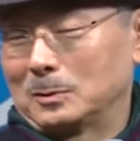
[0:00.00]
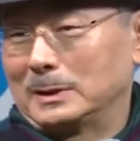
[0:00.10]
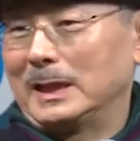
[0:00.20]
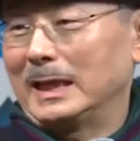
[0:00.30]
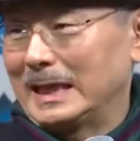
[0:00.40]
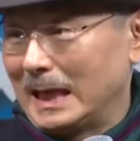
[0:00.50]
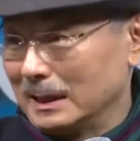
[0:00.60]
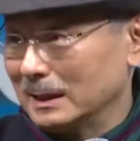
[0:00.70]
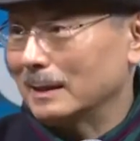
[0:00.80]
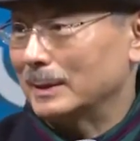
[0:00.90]
So I'm
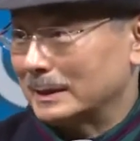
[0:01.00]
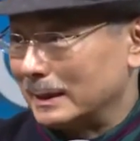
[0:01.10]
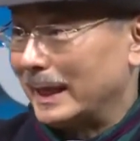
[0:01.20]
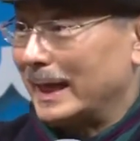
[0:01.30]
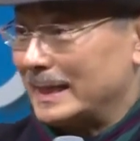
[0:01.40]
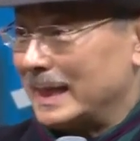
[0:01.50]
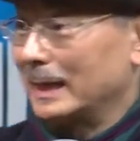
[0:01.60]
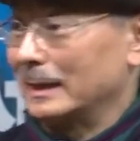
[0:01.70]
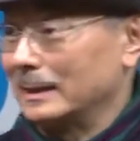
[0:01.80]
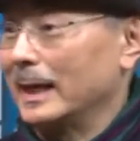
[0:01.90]
telling you now,
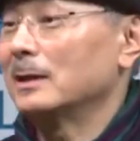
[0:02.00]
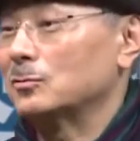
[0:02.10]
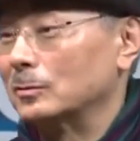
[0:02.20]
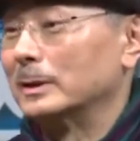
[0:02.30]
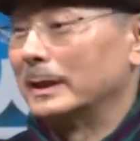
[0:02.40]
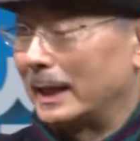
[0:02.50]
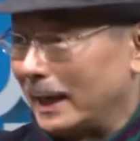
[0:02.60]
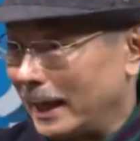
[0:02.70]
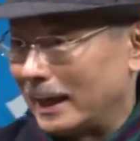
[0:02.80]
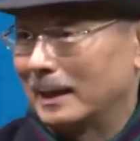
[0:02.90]
it's your
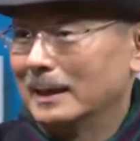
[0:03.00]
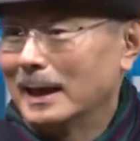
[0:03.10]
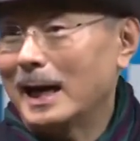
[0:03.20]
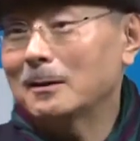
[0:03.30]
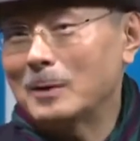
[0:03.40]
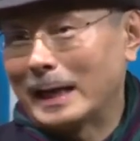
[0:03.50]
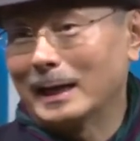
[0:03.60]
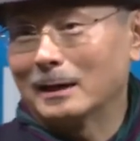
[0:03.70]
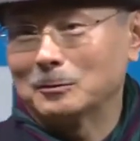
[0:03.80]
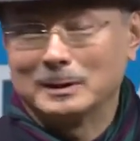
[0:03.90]
choice on whether you or
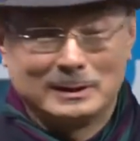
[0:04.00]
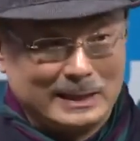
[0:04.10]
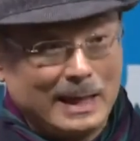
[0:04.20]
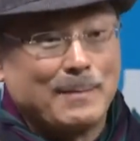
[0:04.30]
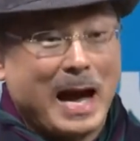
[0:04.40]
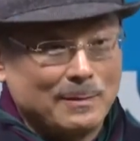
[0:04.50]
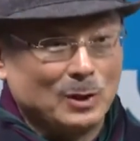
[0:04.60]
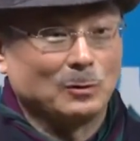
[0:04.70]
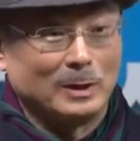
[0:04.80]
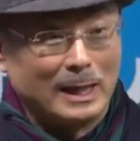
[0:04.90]
not you want to do
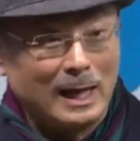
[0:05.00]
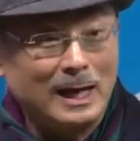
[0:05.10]
this.